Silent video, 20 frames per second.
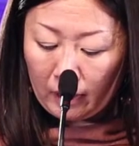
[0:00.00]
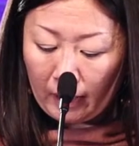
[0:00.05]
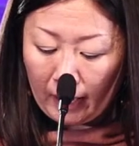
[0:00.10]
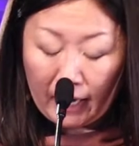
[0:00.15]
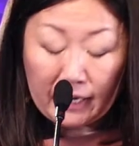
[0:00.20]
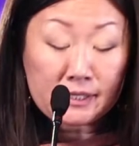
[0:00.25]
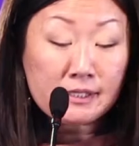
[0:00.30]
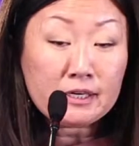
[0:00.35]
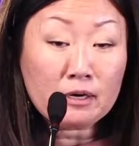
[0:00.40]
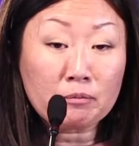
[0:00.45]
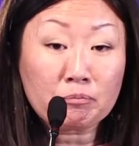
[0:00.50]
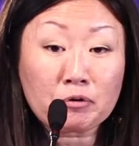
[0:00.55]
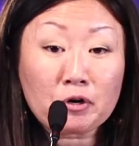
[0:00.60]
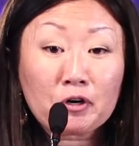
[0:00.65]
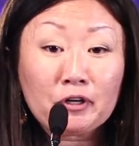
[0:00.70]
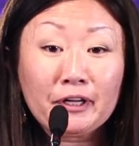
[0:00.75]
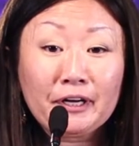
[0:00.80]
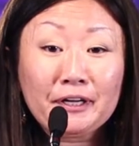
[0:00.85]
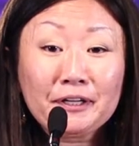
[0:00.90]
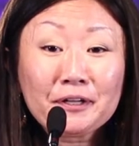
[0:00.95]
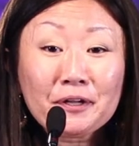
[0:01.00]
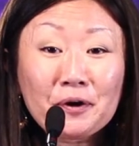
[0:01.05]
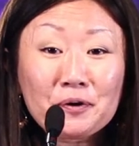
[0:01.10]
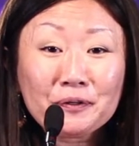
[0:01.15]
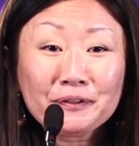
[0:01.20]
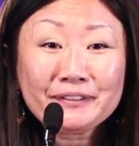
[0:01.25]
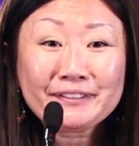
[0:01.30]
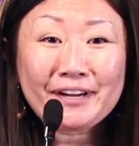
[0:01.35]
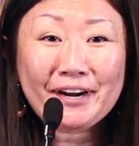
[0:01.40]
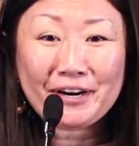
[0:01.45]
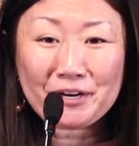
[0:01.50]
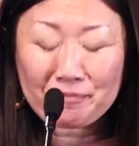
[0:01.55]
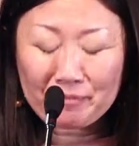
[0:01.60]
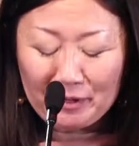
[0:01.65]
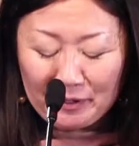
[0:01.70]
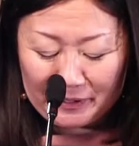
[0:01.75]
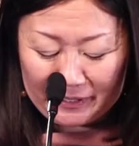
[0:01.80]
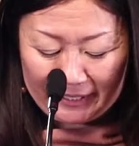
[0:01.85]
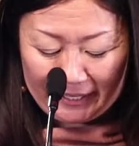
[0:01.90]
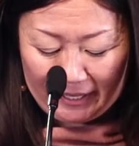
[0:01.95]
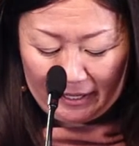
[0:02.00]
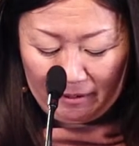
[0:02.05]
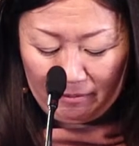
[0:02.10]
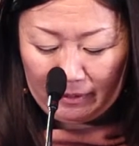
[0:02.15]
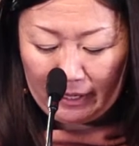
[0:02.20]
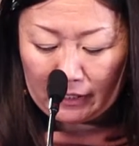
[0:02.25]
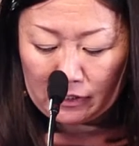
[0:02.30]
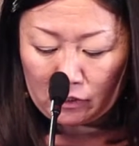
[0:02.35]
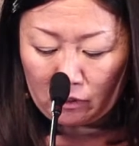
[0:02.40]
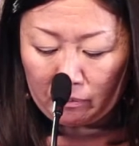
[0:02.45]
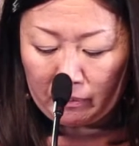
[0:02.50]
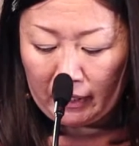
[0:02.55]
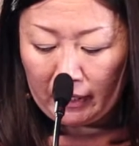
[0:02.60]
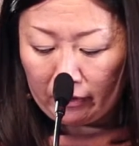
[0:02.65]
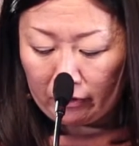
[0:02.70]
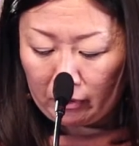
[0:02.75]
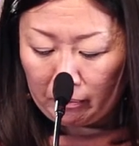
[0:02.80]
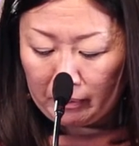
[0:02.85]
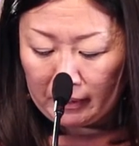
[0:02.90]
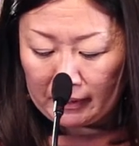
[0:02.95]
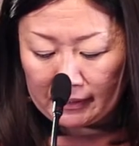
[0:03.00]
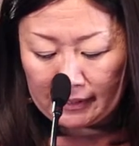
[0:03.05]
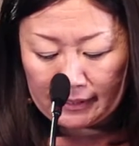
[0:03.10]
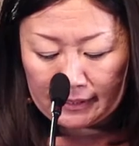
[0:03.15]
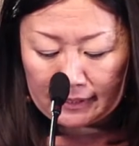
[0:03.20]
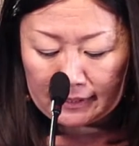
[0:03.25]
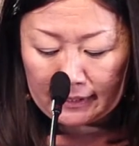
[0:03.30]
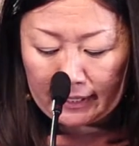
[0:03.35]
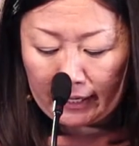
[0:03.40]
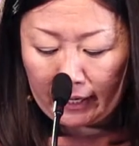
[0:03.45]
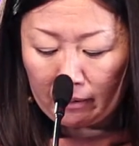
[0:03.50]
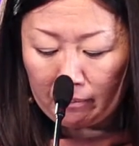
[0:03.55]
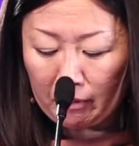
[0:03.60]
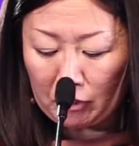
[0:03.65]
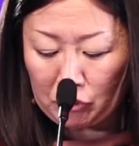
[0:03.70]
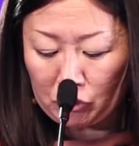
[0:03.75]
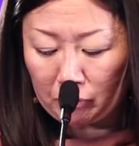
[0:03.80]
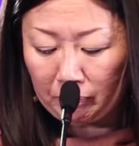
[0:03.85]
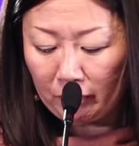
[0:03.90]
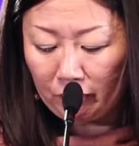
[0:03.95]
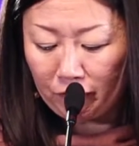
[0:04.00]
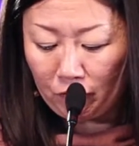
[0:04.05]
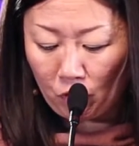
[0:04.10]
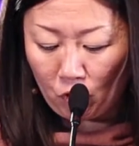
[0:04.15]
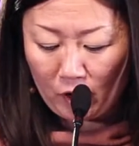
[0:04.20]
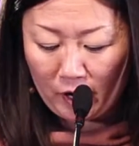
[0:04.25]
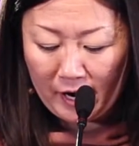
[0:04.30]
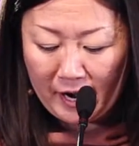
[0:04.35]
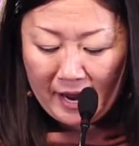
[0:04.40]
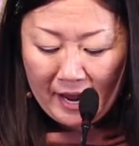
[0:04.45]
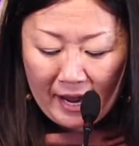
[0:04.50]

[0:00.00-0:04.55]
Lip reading: to temporarily close the Art Museum, like so many other businesses, like I mentioned before.